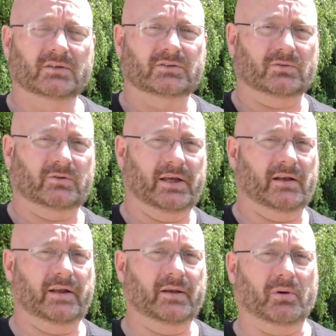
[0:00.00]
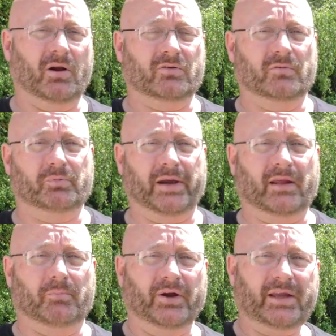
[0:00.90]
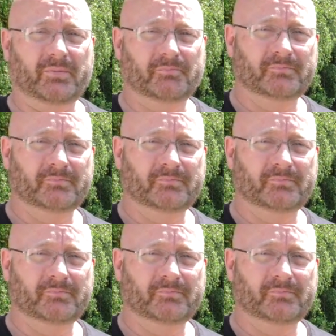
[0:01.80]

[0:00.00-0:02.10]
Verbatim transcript: so that a lead ball could break a brick.